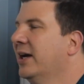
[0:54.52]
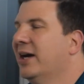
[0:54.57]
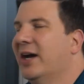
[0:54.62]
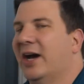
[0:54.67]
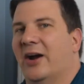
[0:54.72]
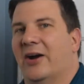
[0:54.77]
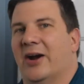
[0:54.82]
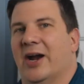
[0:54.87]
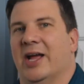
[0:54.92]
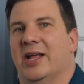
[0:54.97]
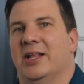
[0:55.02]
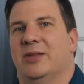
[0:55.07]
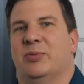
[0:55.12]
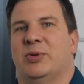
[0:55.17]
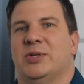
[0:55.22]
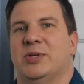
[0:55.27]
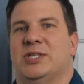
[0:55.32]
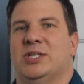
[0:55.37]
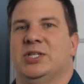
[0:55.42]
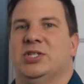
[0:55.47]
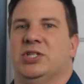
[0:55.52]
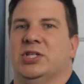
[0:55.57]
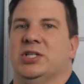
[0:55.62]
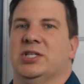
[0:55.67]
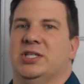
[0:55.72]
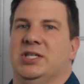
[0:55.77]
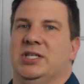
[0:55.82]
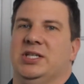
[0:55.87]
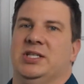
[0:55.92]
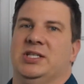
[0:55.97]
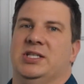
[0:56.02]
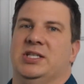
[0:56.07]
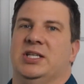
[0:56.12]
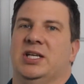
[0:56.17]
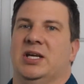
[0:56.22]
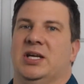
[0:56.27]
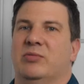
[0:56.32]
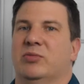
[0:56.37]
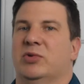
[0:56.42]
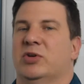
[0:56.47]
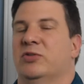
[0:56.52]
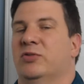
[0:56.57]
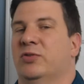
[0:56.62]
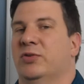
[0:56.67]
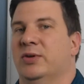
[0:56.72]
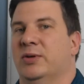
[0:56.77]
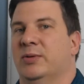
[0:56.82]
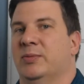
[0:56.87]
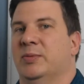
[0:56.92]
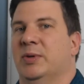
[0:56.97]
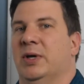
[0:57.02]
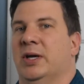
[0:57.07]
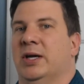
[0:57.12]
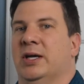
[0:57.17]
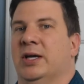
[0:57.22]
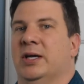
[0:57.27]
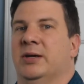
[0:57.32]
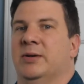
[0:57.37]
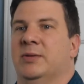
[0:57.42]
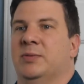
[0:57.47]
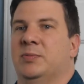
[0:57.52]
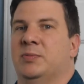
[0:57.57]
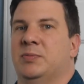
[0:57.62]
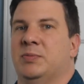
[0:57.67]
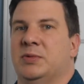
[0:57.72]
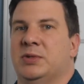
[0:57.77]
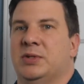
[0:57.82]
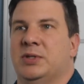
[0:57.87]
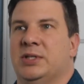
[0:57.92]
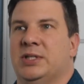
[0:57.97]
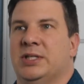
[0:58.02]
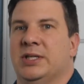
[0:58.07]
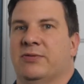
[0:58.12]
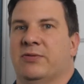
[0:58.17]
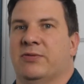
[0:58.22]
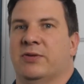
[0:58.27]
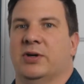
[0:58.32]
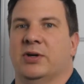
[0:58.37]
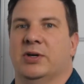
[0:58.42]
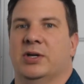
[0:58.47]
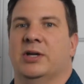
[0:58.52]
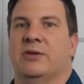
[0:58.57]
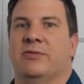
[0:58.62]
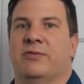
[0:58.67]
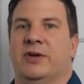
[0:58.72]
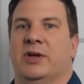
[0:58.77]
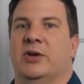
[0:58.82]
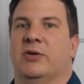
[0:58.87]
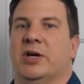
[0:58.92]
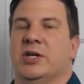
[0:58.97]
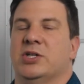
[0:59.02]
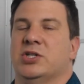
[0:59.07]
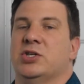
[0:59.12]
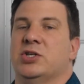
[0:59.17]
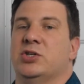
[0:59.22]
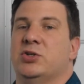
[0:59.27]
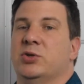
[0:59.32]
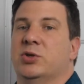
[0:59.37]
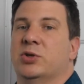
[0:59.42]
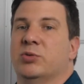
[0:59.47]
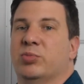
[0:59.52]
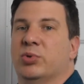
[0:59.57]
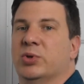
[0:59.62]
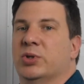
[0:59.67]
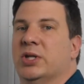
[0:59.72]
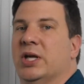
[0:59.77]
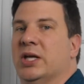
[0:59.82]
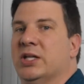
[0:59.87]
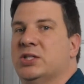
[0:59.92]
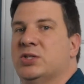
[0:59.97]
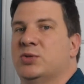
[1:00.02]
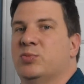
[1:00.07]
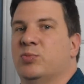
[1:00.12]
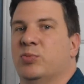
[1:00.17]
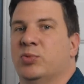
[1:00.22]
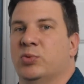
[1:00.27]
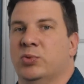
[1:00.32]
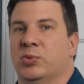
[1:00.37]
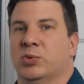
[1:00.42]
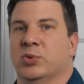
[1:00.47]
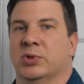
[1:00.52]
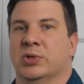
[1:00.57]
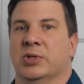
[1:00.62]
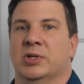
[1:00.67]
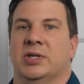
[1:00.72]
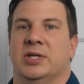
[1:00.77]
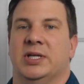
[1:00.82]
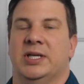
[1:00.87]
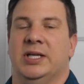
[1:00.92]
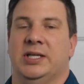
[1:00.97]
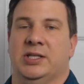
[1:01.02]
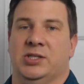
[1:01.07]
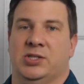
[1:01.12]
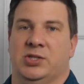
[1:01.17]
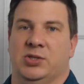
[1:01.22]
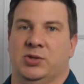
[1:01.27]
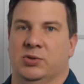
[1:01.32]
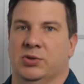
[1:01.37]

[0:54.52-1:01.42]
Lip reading: All right, positions is the number of different configurations you can put that spool into.